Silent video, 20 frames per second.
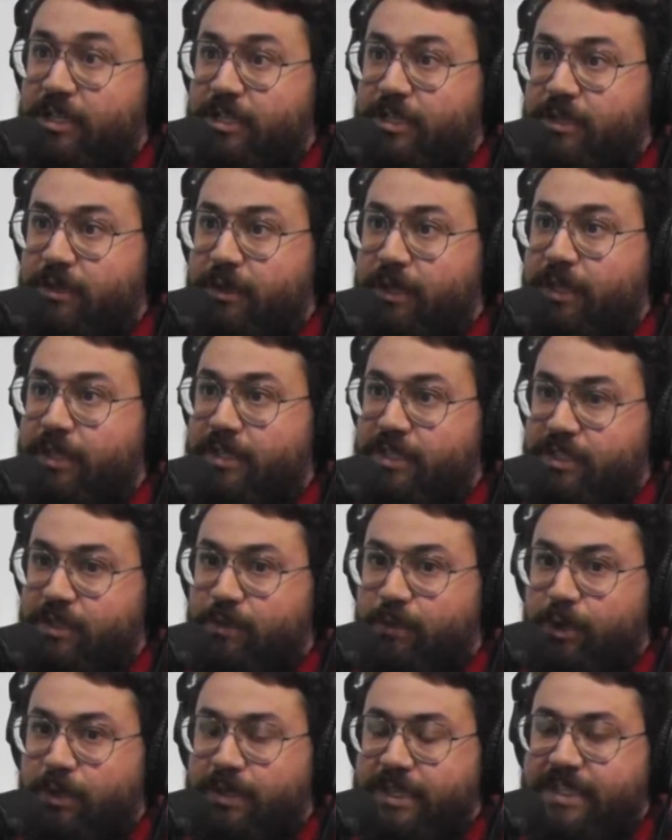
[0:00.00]
to the
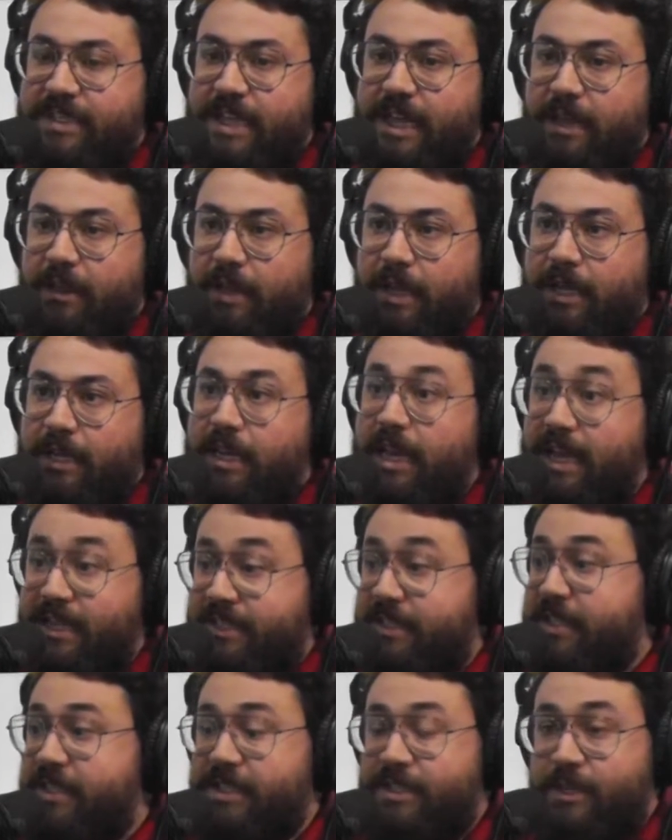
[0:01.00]
consumer to say, like, yes,
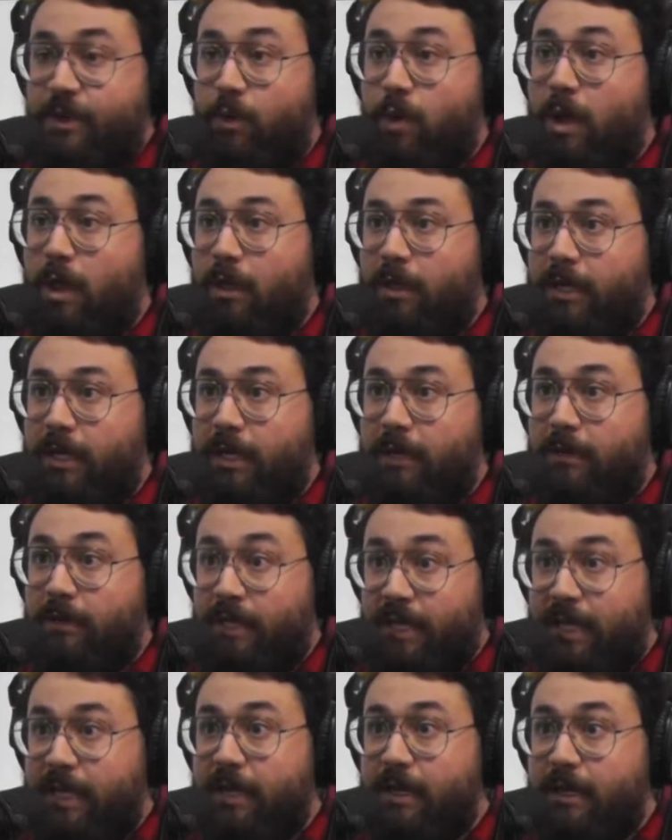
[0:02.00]
this is a quality
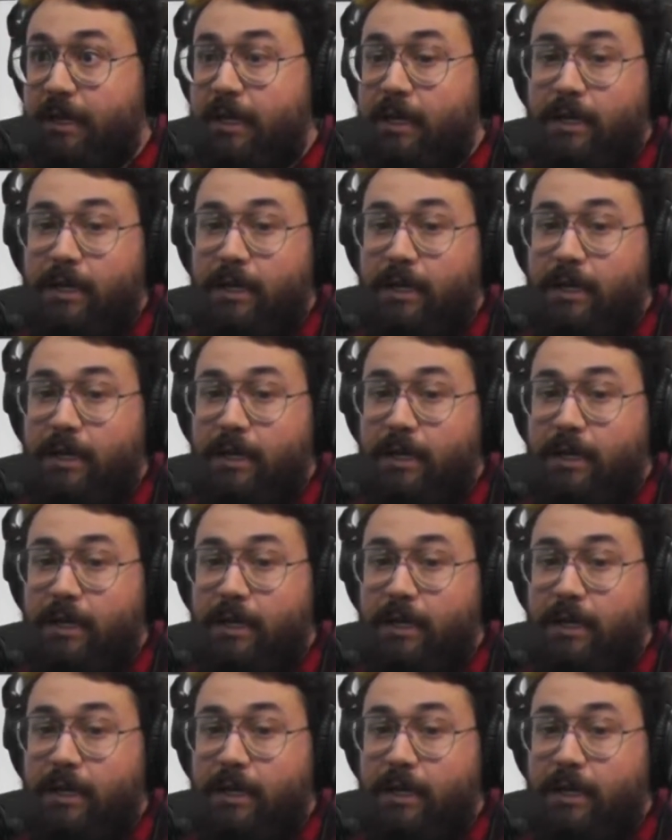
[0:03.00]
lead,